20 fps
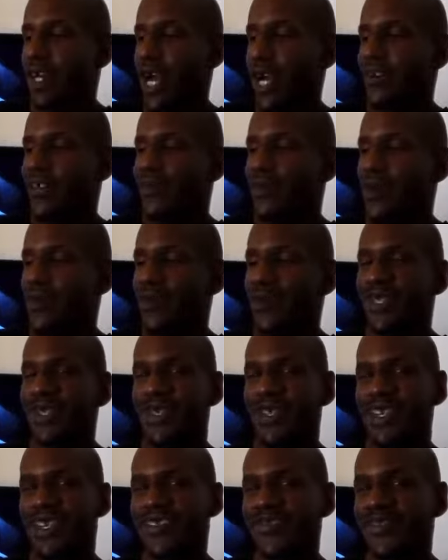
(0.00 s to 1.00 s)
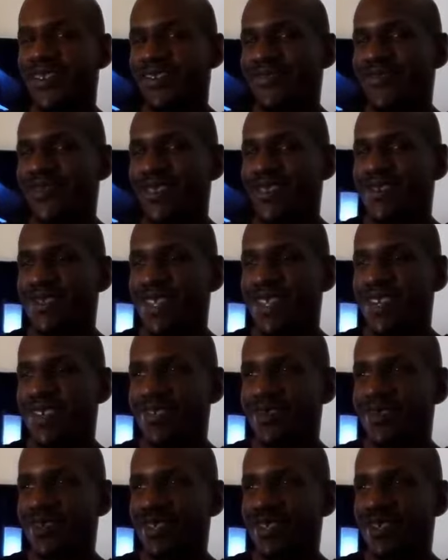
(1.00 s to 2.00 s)
I remember seeing it when it first
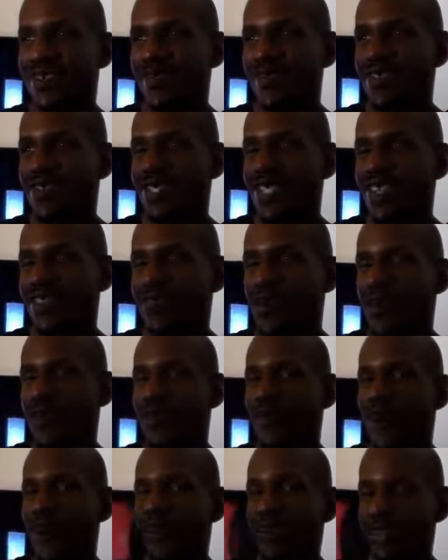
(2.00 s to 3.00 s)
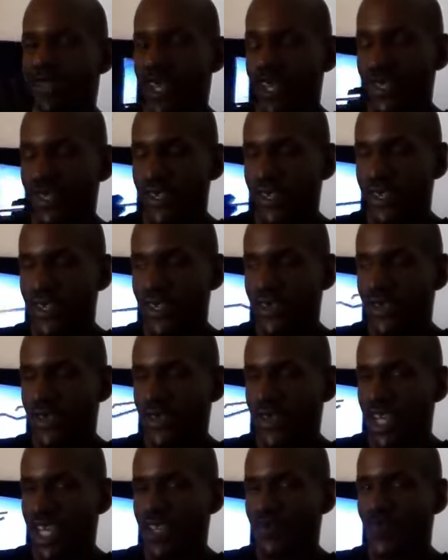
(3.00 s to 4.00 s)
aired on television. I remember watching like the
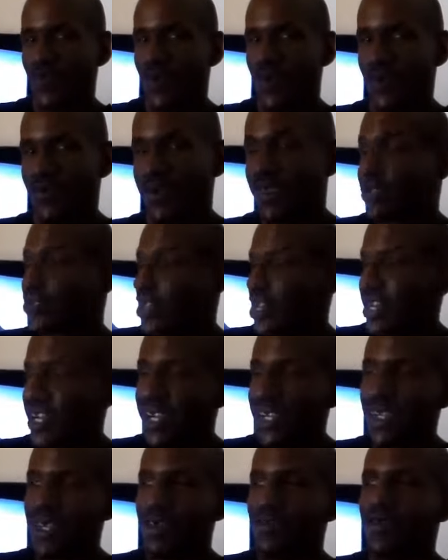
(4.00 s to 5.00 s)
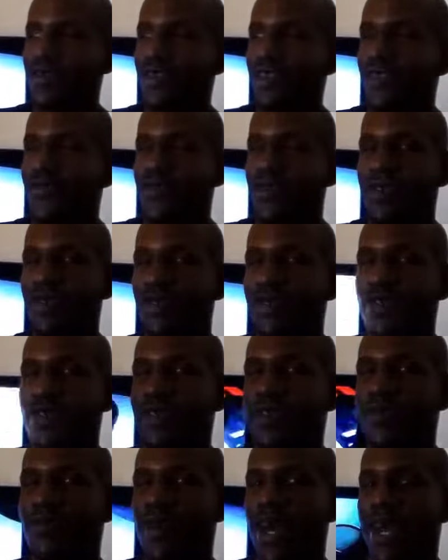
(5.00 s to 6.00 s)
debut of it, just like I did with the
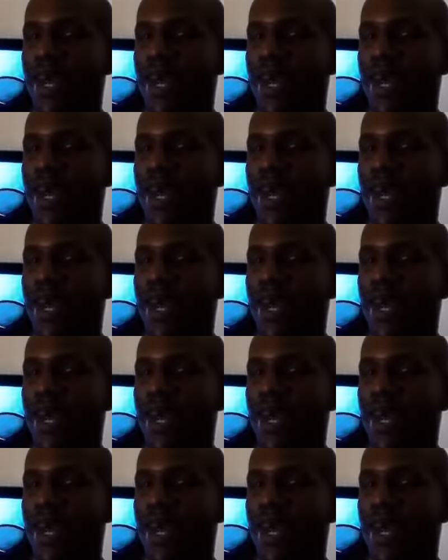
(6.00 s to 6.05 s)
original